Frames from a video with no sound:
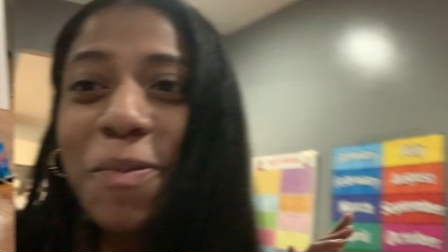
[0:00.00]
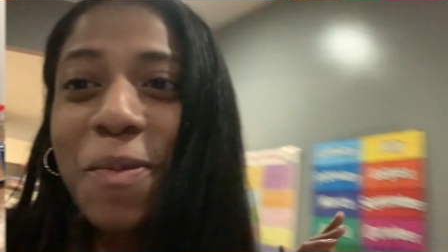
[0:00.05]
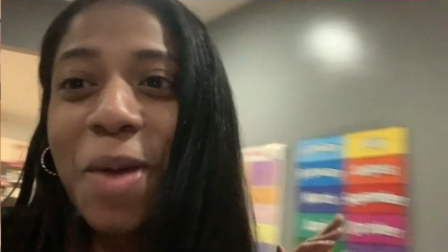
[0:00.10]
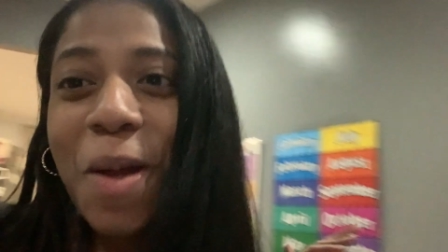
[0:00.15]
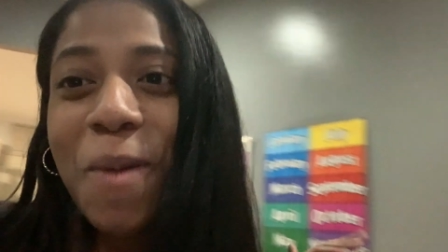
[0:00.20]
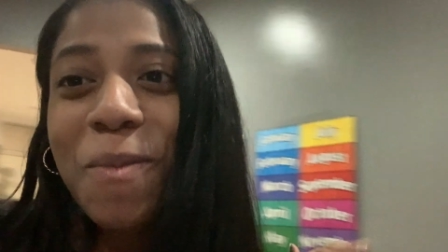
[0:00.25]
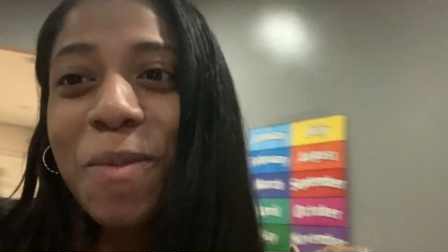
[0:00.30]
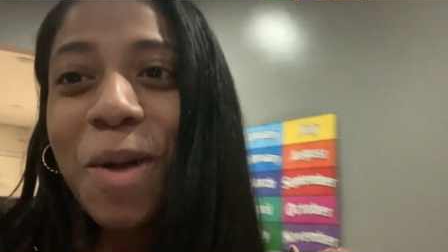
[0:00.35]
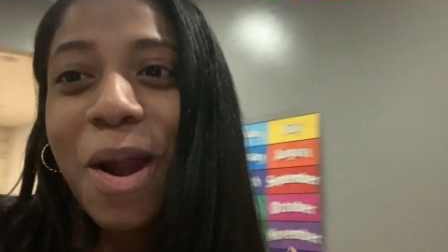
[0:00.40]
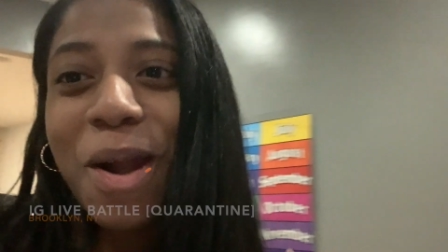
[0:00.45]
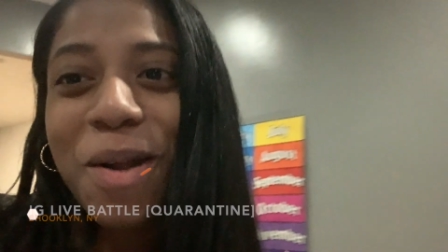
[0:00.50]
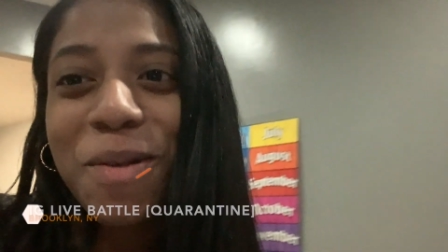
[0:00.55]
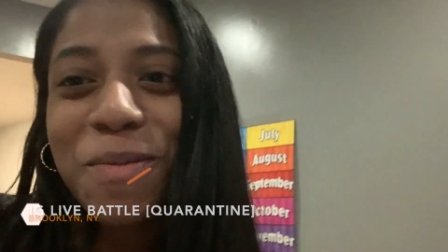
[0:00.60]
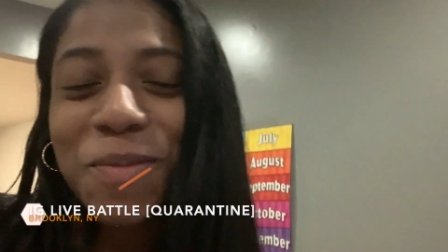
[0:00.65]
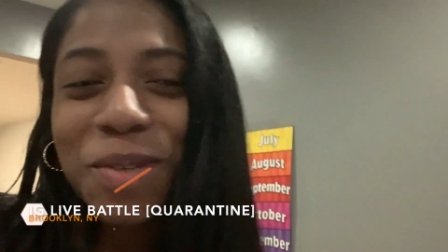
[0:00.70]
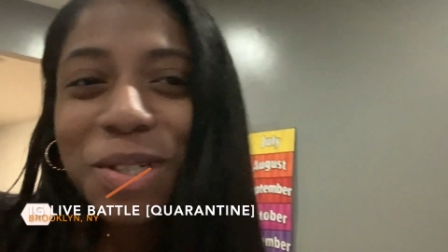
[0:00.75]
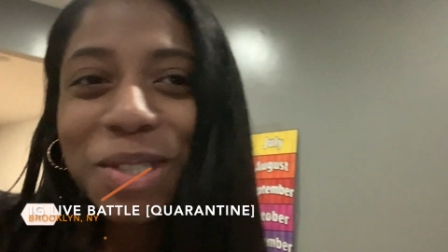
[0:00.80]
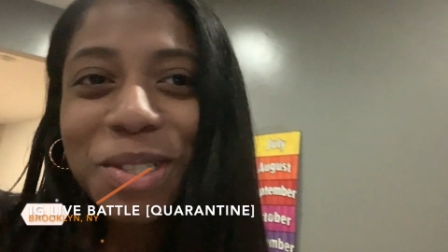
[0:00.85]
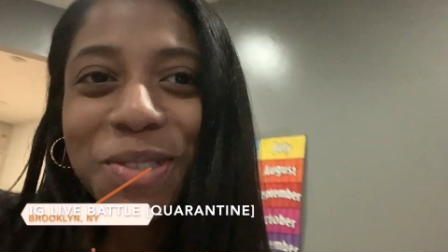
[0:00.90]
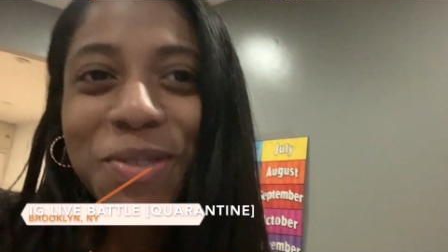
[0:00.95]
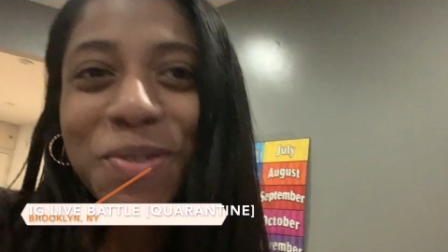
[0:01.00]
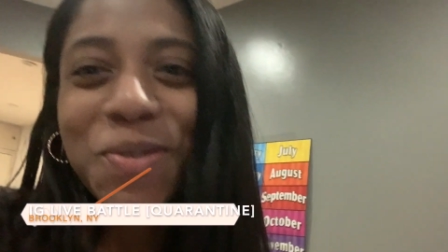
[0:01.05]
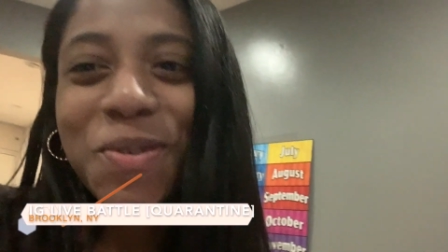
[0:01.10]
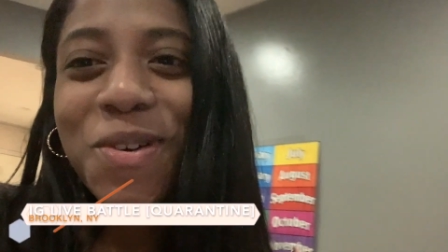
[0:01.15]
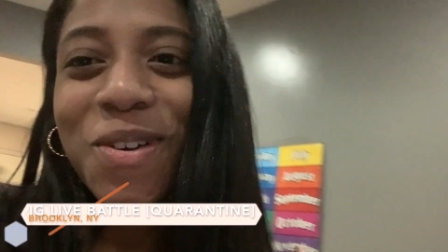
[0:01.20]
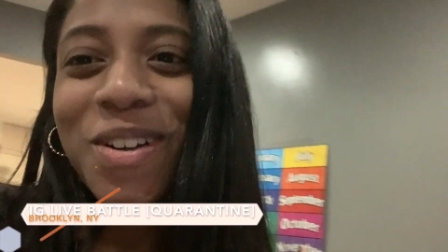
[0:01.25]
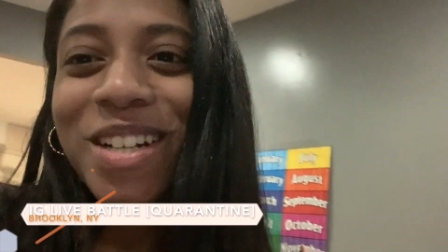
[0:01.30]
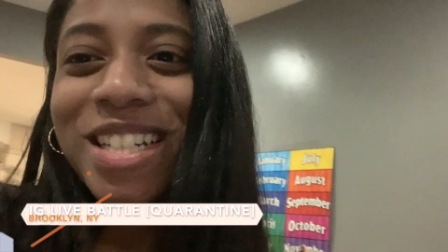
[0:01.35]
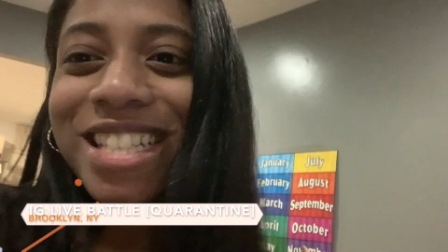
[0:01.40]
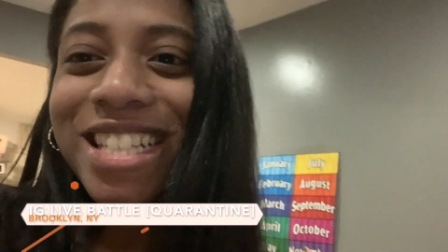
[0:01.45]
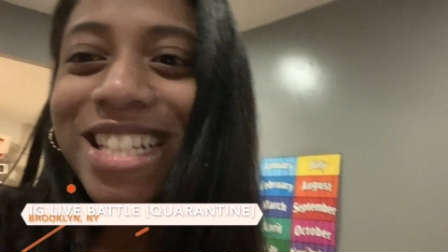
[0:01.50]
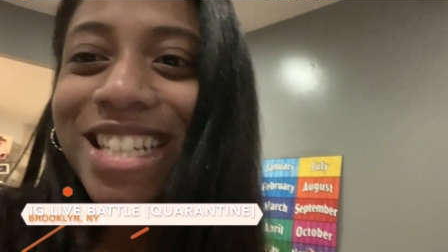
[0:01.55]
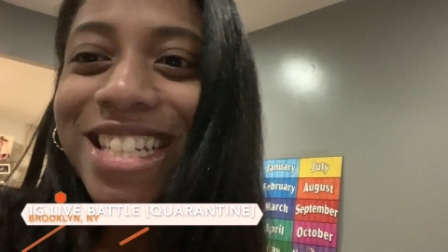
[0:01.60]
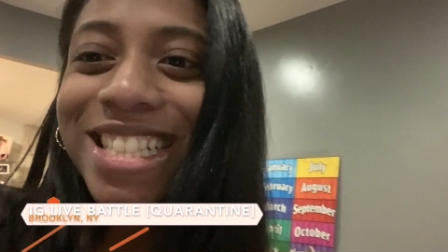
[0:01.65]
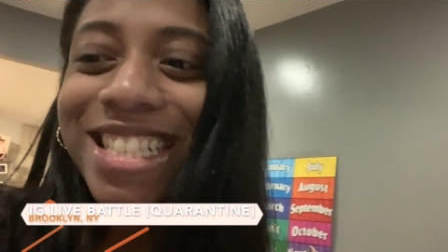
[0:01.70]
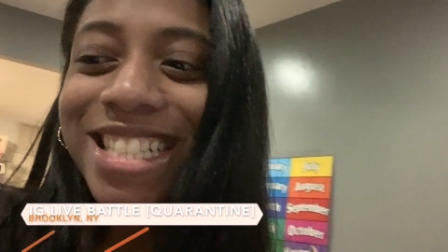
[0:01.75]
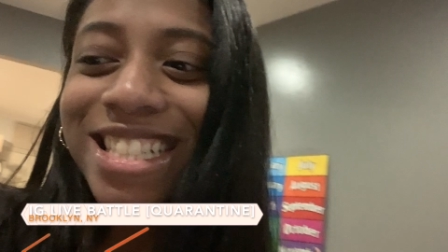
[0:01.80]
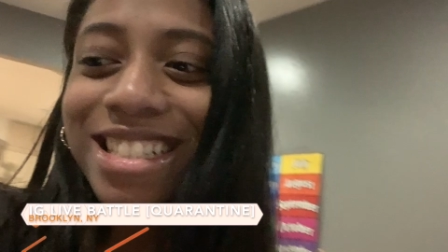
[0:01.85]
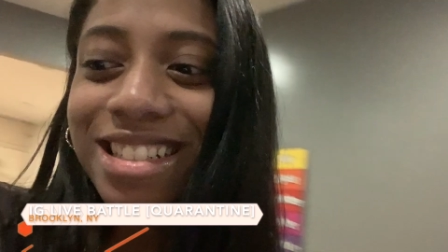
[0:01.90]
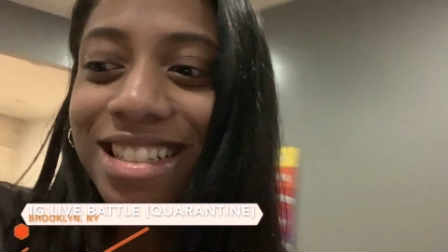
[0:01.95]
my apartment, quarantining
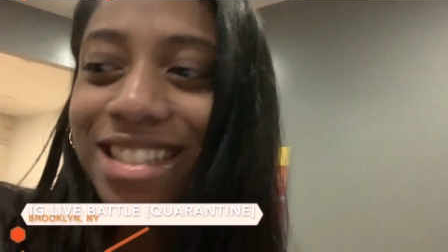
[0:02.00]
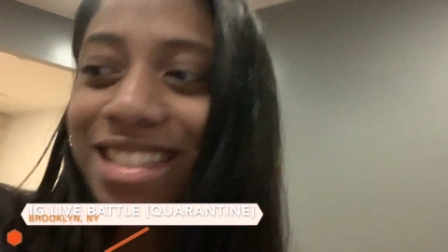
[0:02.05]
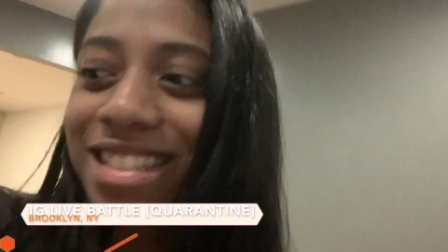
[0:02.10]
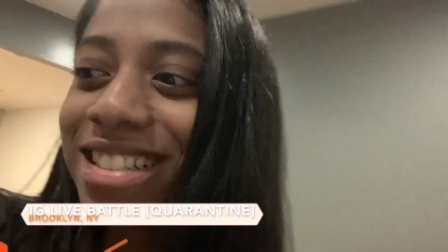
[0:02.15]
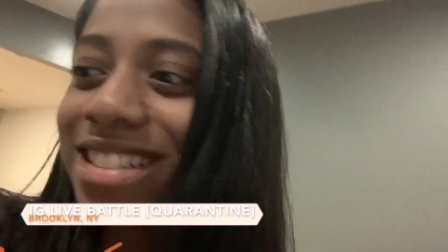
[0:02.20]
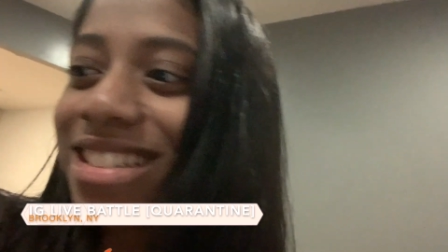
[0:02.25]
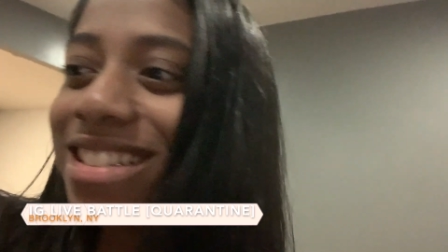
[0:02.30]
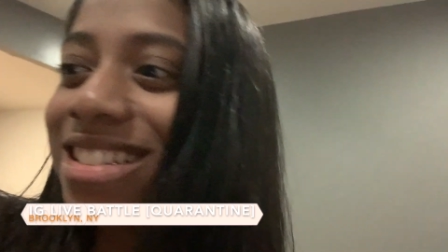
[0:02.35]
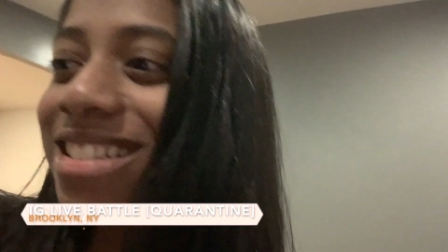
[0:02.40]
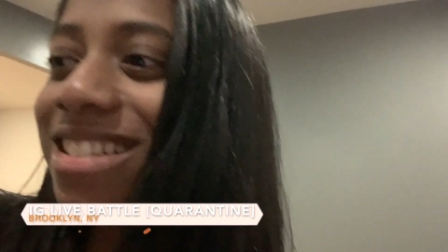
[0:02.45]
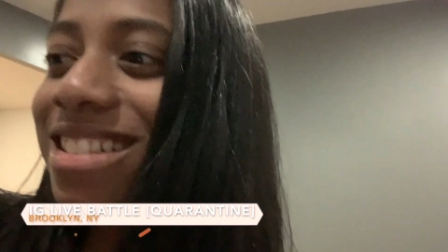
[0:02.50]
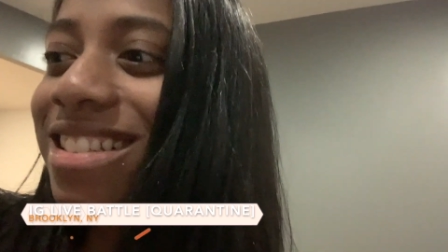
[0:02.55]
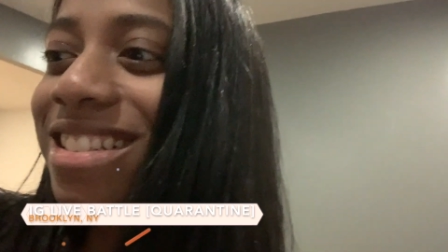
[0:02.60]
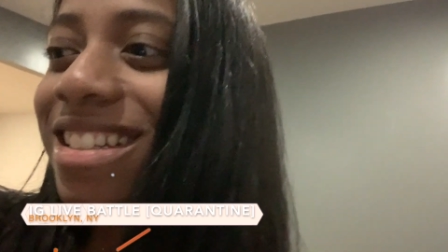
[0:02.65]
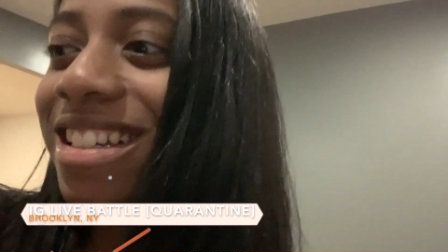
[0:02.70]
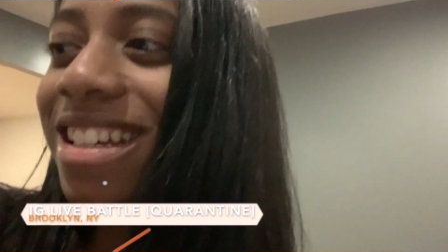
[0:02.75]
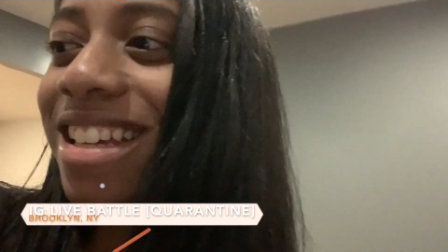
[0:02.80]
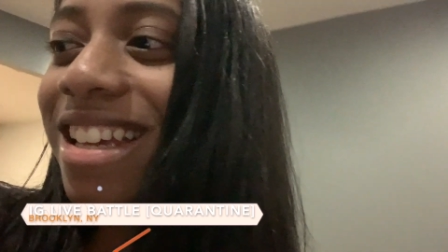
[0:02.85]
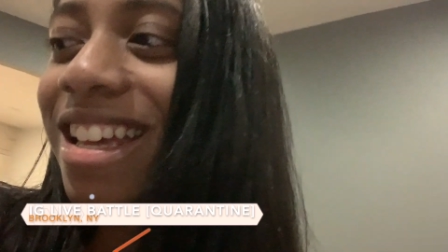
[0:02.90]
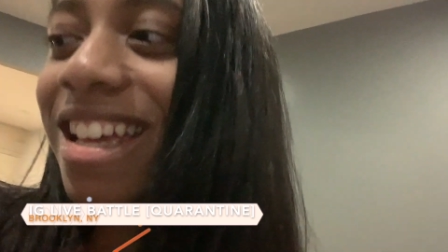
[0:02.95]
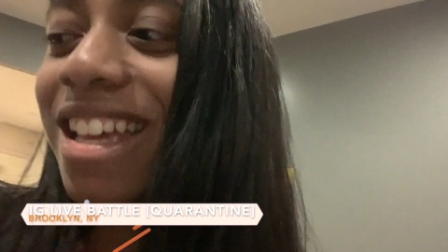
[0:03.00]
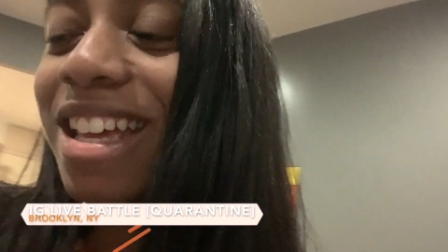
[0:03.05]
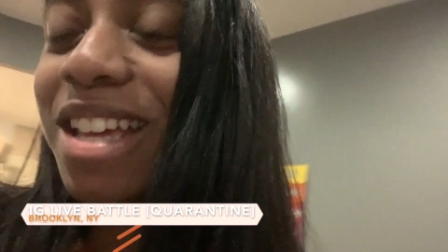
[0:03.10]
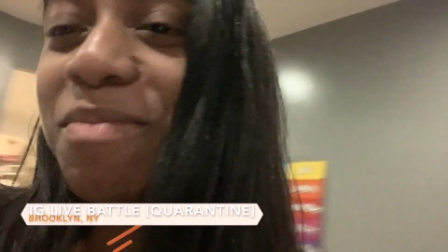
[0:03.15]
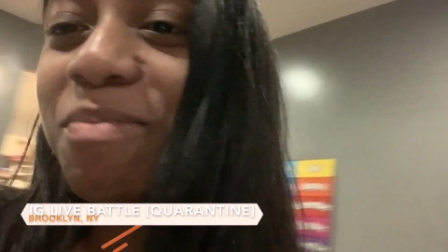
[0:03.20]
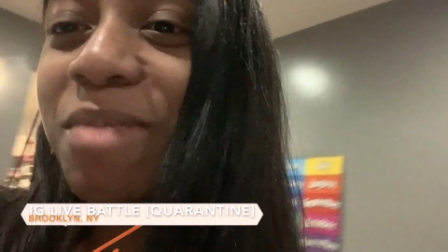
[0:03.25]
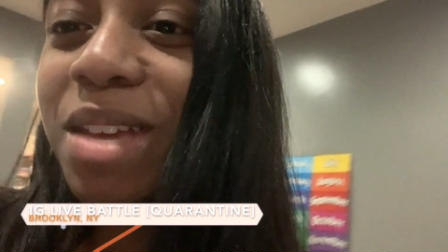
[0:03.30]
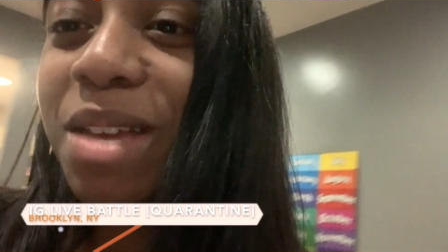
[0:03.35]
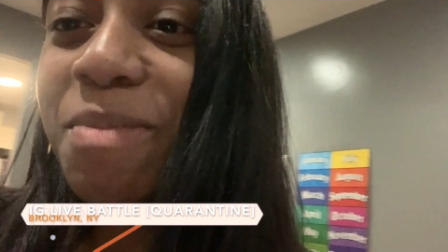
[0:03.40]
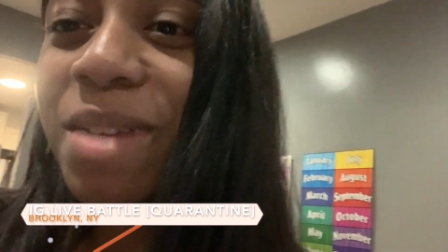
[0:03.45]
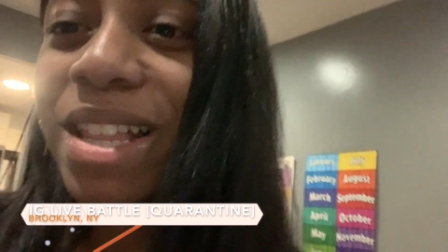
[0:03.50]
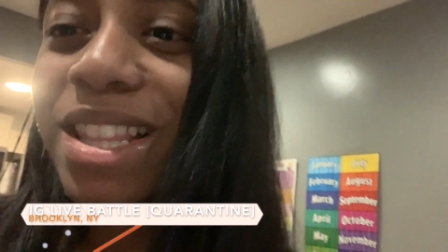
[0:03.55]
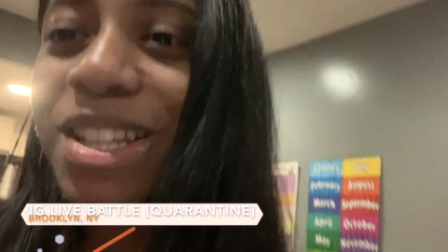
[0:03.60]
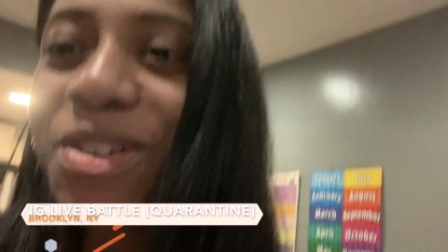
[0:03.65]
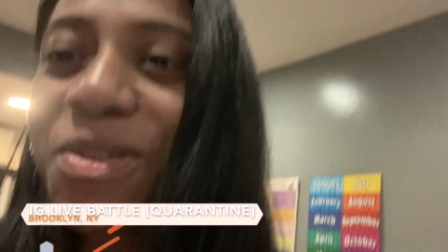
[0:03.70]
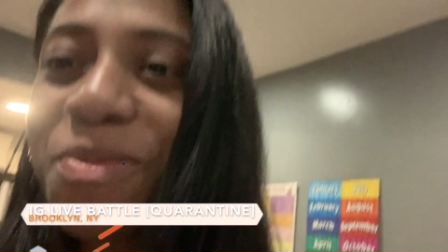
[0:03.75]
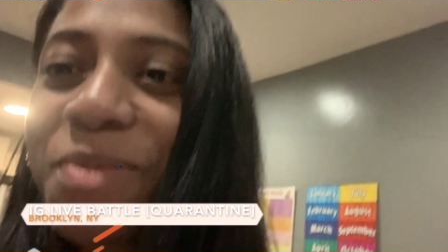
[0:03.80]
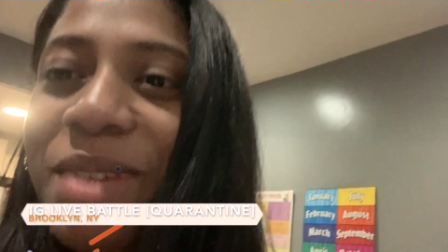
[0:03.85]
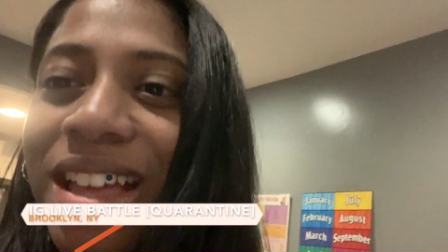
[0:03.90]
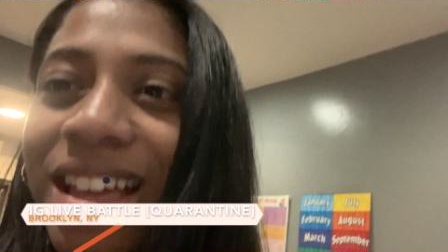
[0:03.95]
and chilling. Me and my
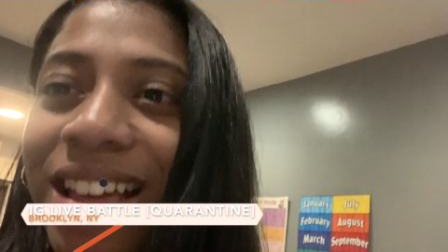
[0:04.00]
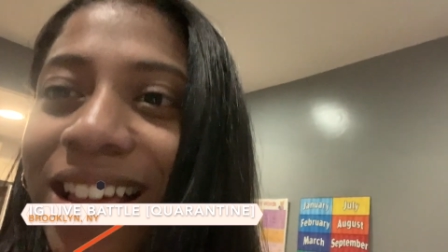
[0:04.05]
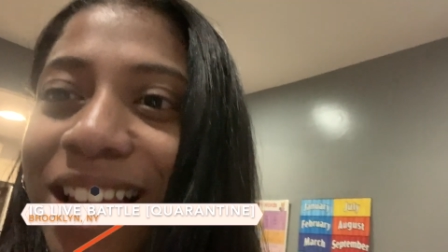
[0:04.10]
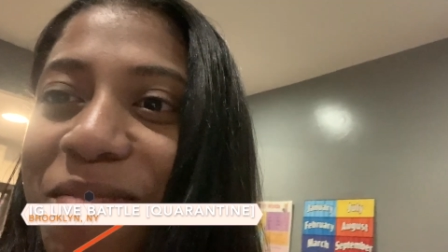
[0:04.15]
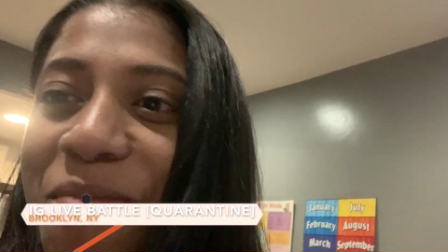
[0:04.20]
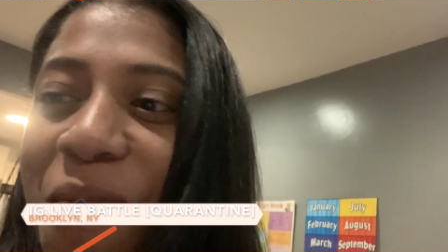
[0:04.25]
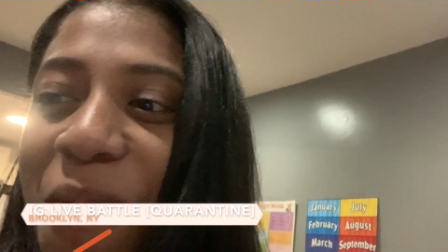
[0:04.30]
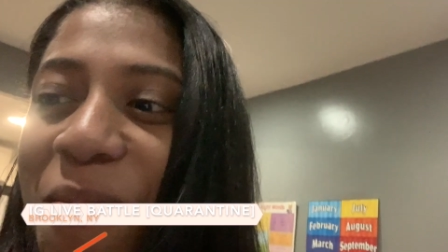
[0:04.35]
little man and my